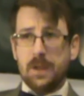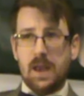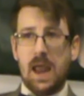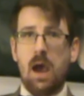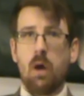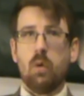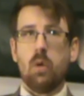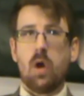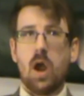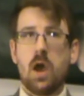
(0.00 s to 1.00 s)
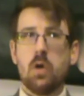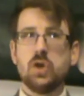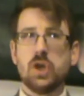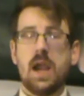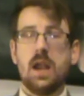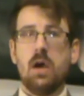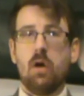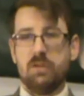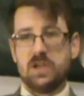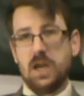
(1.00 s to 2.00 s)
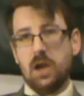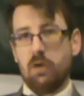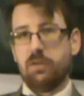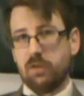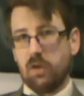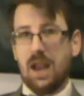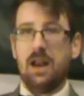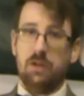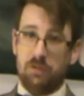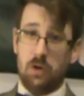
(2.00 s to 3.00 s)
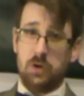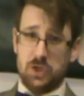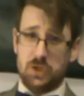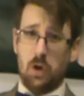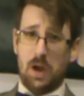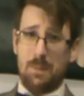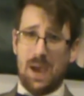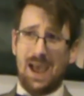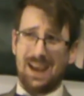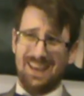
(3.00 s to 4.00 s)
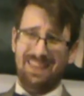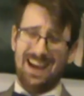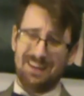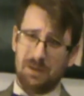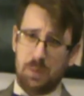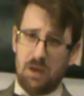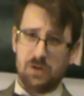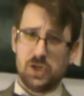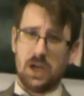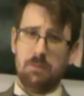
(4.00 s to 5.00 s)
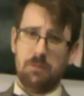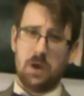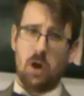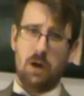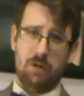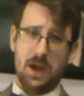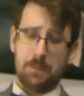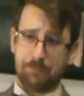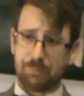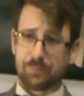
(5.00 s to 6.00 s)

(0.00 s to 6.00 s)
Now, I know Shayna obviously lost the title and has only just got it back, and that is a bit of a shame for Kairi.